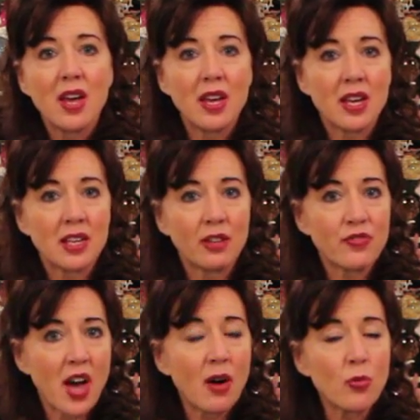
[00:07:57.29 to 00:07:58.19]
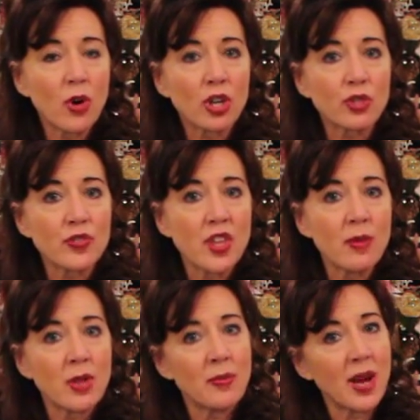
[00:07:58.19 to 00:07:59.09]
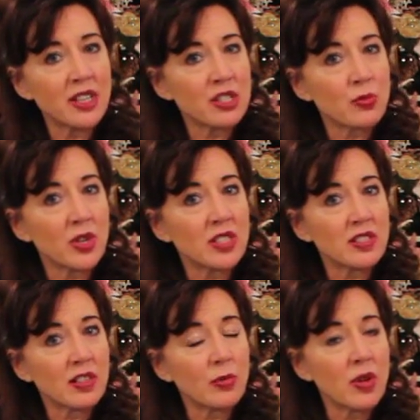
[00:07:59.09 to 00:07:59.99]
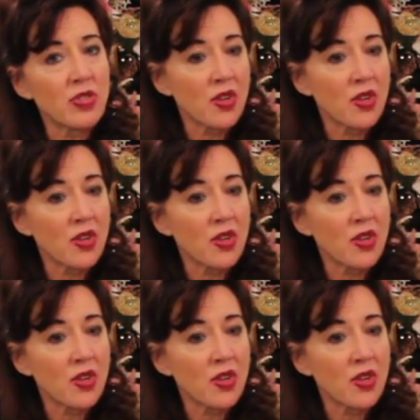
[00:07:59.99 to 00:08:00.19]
And if that works for them, they might just want to stick with